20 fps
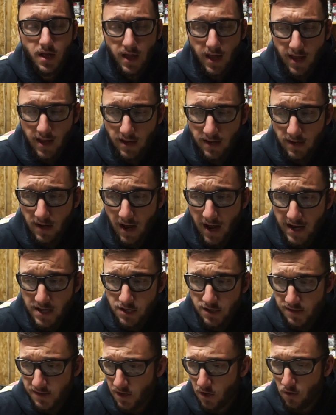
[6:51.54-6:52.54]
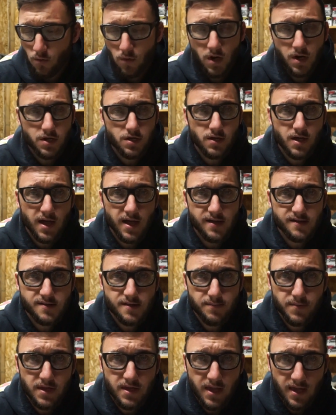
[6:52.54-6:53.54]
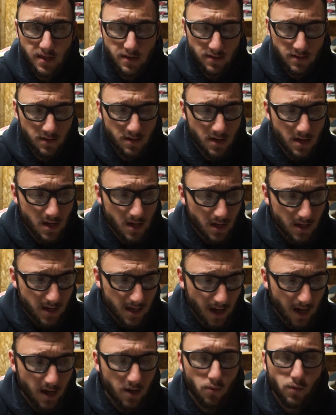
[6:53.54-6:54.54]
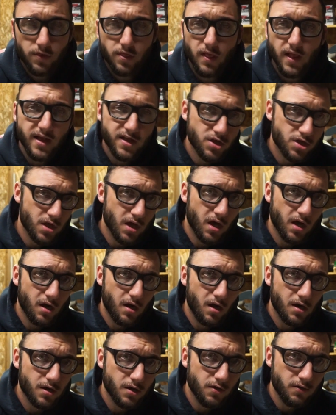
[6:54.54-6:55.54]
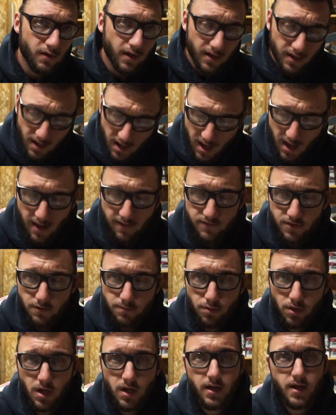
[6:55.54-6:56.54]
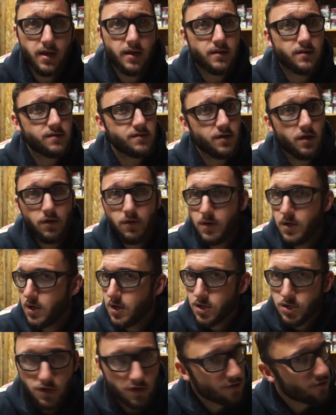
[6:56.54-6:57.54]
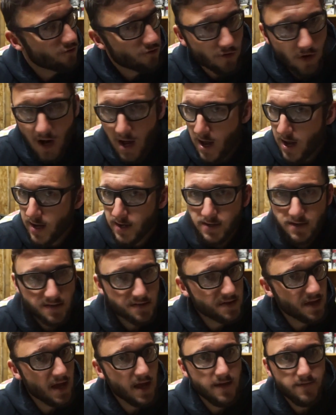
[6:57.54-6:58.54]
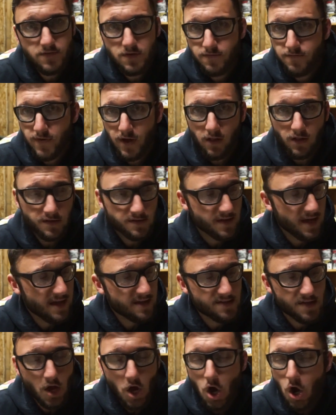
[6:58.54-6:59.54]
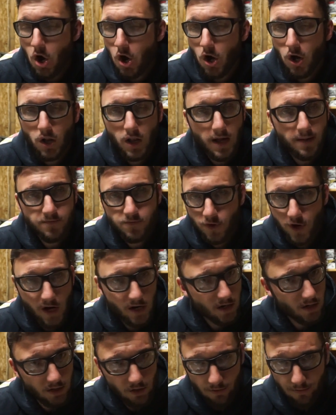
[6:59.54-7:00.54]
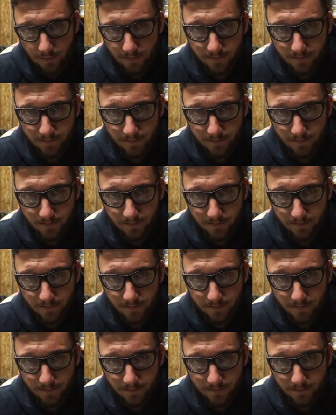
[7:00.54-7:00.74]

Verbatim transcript: And I just don't want you guys to be getting caught with lead shot on you and not having your plug in. So. Just trying to save you fellas, that's all I'm trying to do.